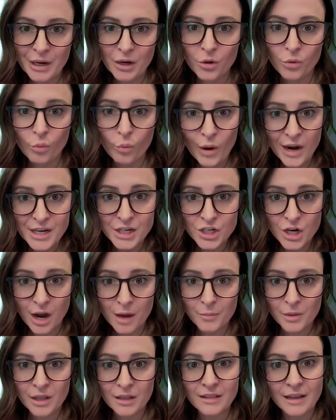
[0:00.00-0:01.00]
great
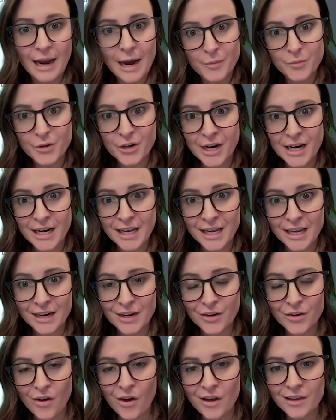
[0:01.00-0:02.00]
job collaborating in
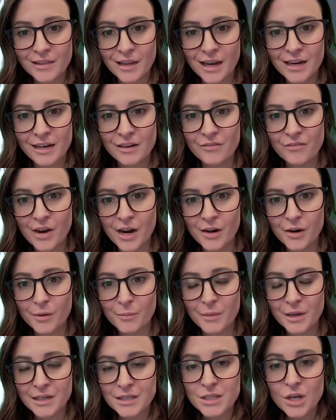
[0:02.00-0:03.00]
an online
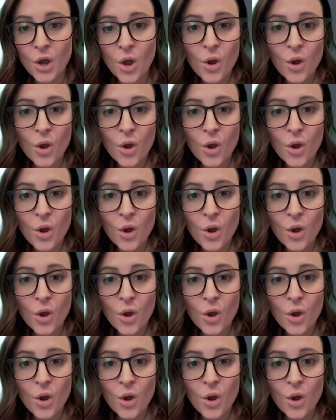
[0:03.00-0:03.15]
environment,